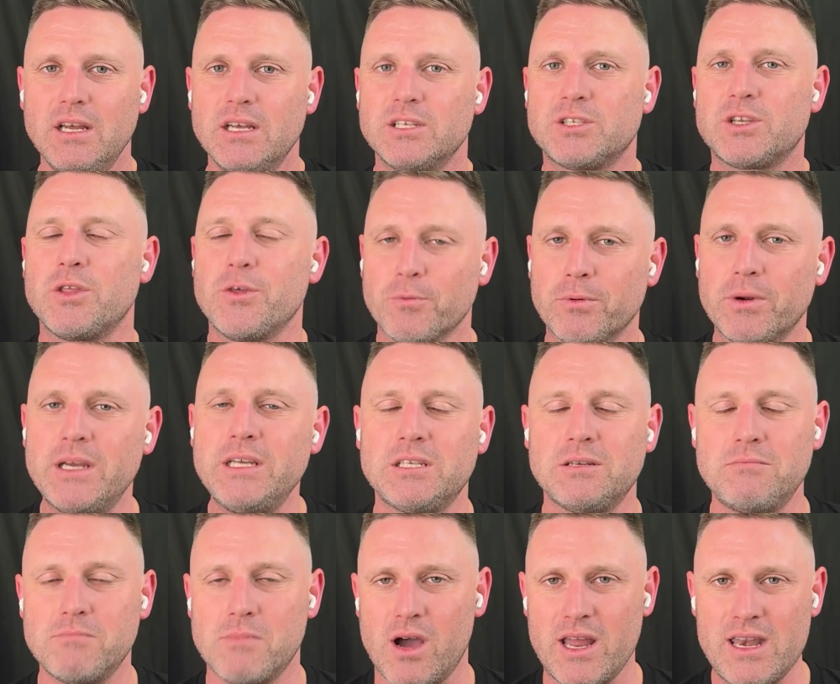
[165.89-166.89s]
So the
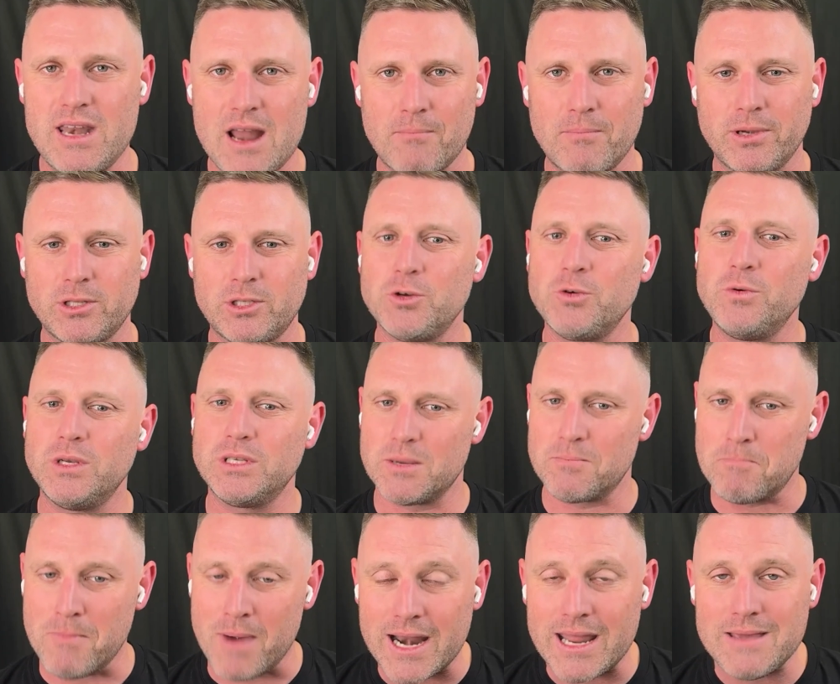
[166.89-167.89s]
reason my number two is a
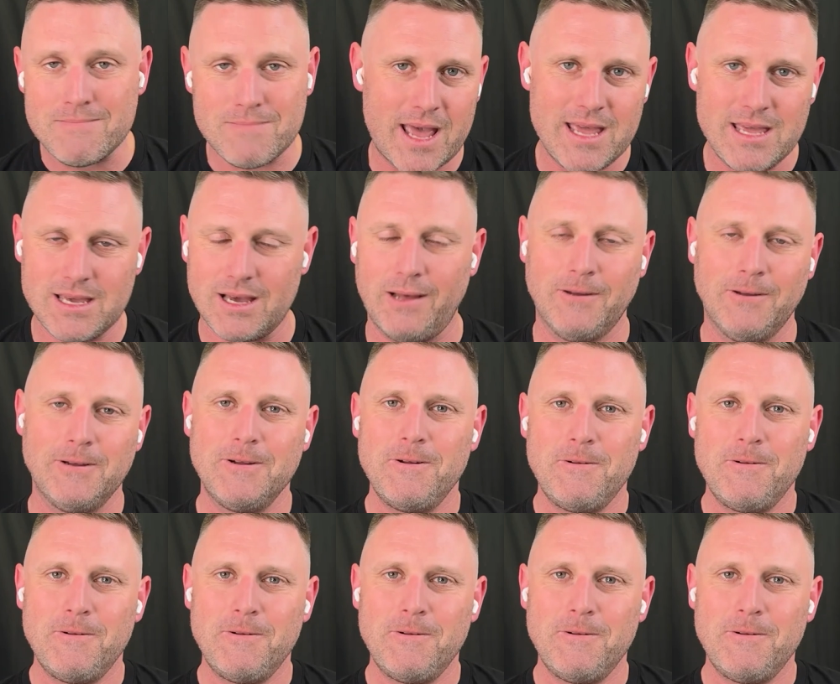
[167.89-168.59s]
money maker